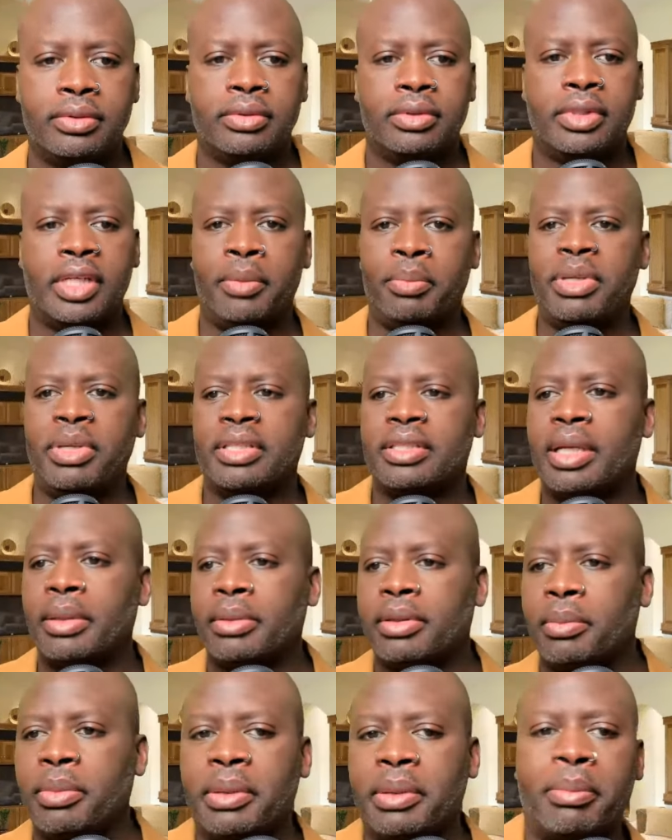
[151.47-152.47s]
It'd be
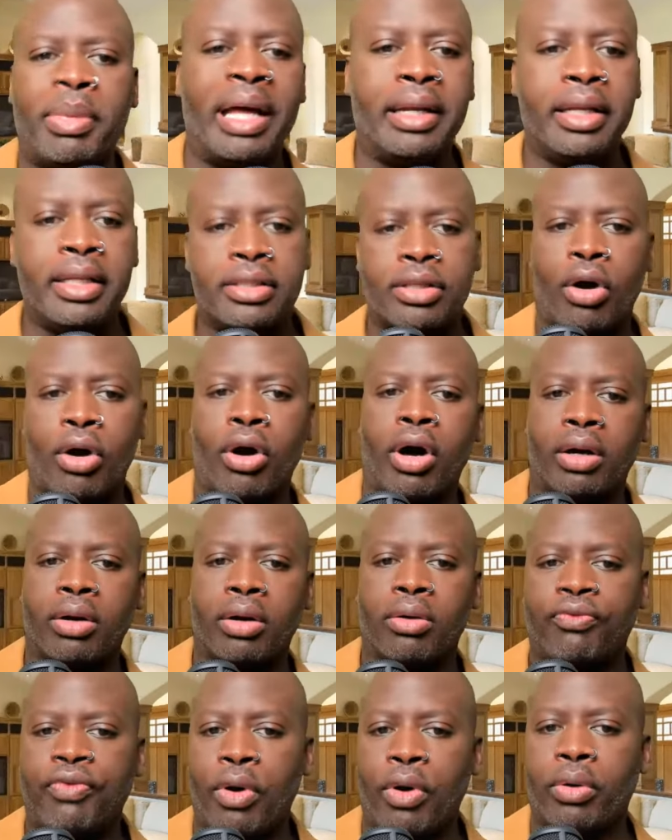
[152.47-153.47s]
something about this
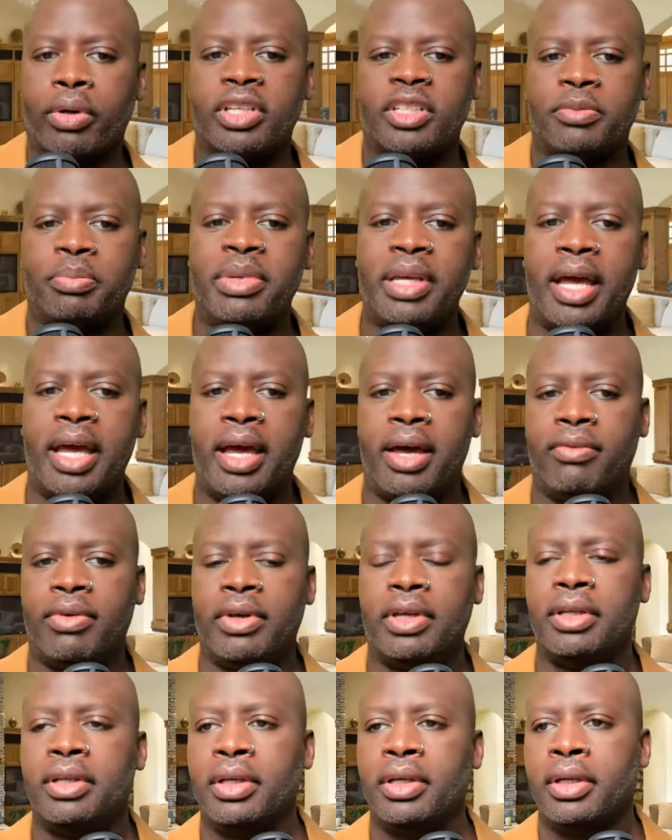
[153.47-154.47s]
autofocus be
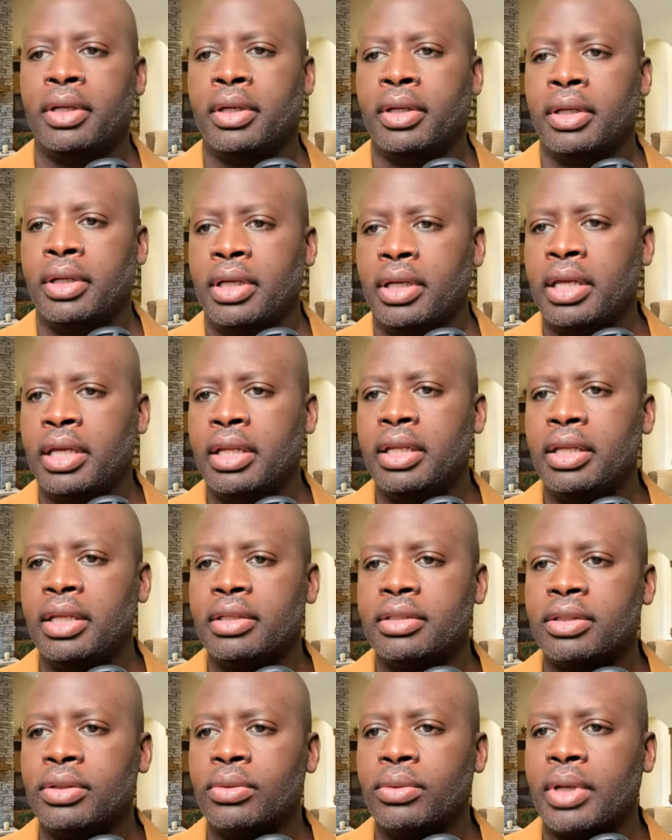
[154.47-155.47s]
having in
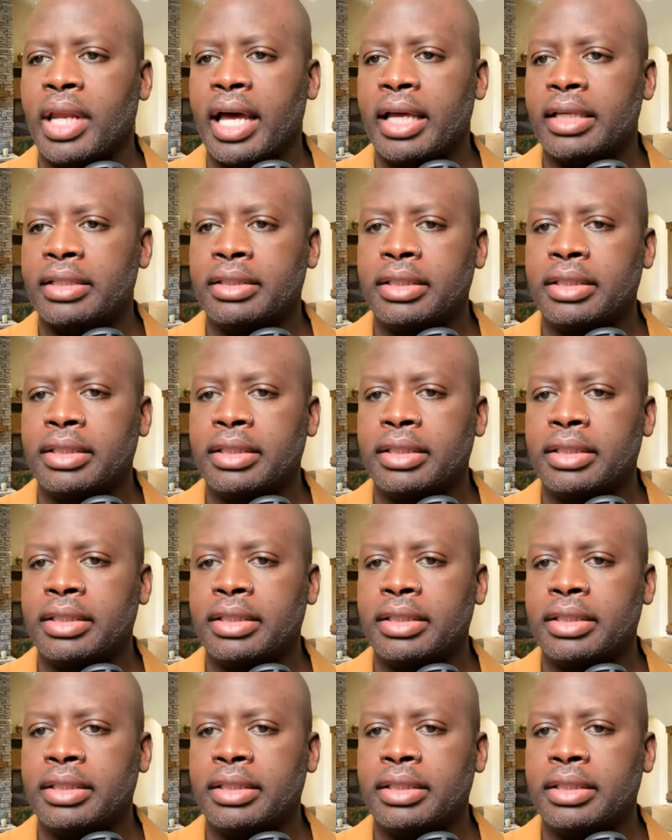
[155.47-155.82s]
these new lights.